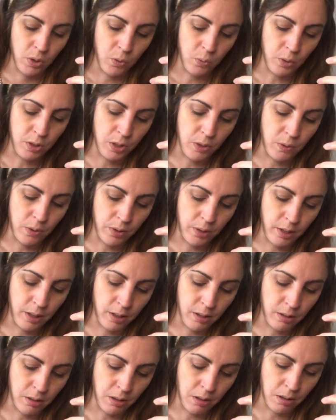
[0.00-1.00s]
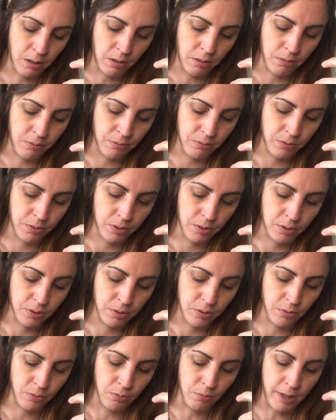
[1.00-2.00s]
When you think of
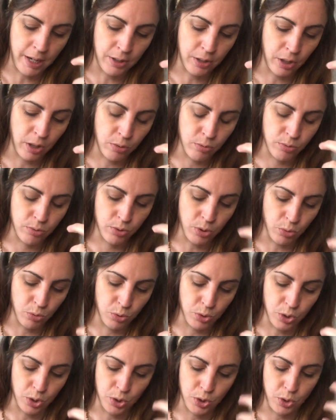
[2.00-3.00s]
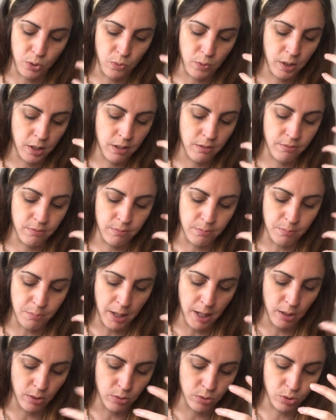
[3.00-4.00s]
Redcoats soldiers, you think of
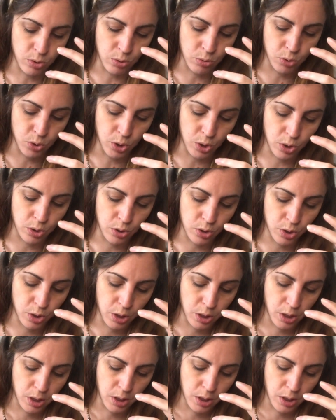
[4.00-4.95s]
male soldiers.